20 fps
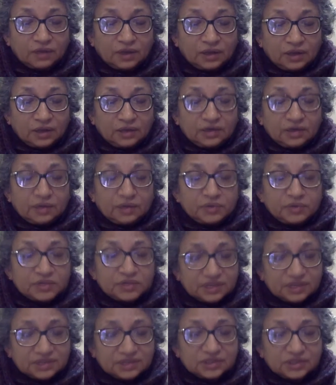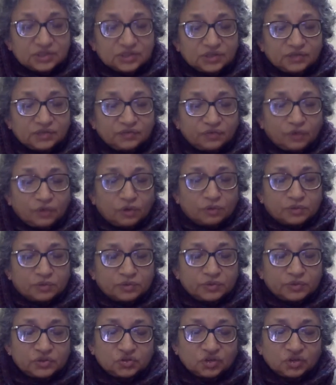representational forms,
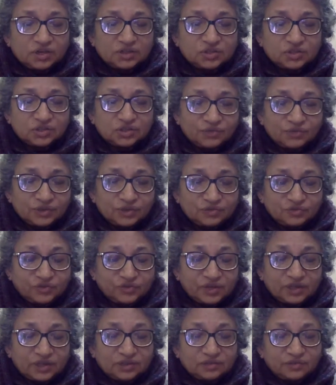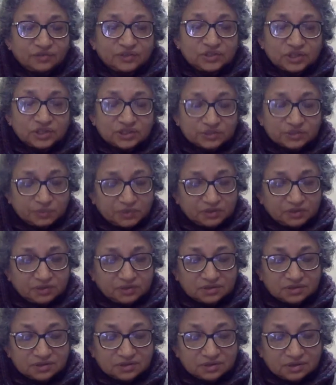which religion, which faith, which
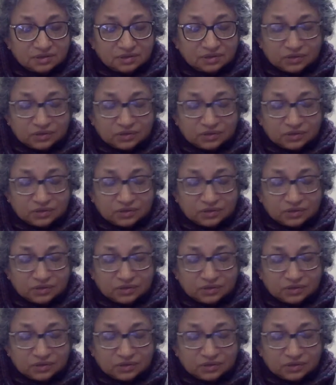experience.